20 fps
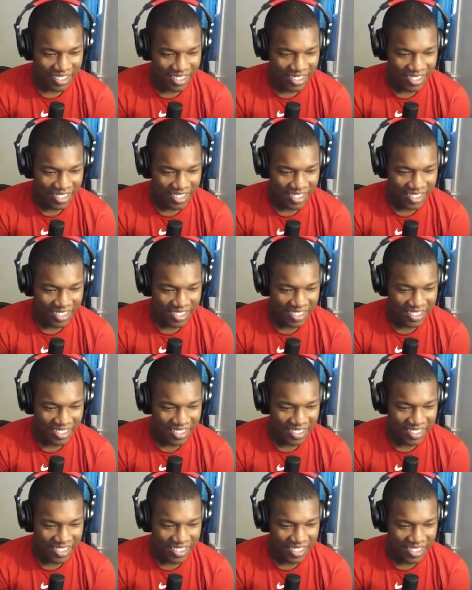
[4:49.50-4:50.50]

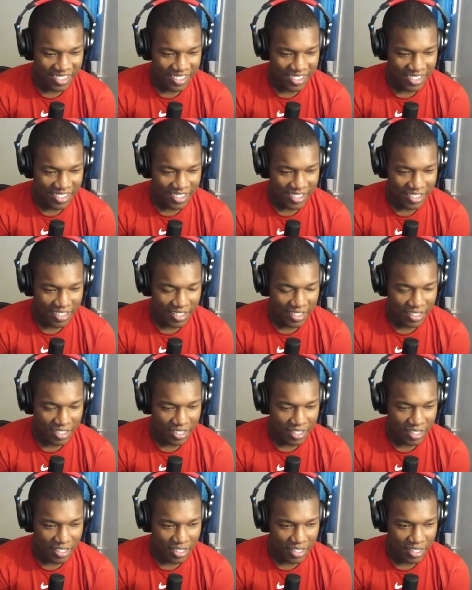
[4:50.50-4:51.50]

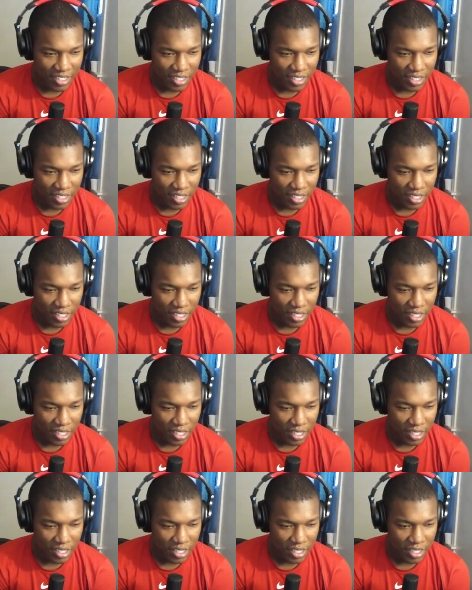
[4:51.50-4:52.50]

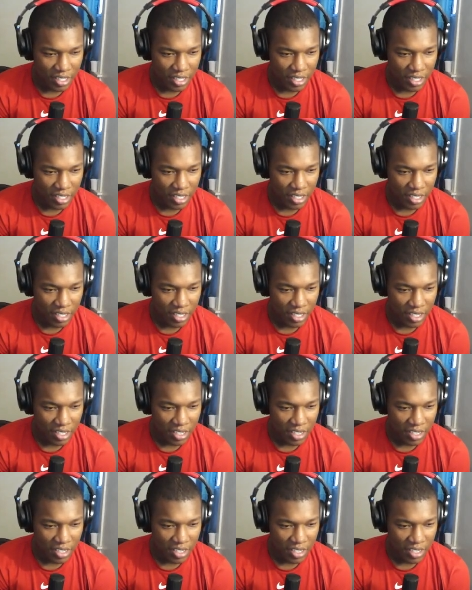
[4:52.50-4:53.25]
(silence)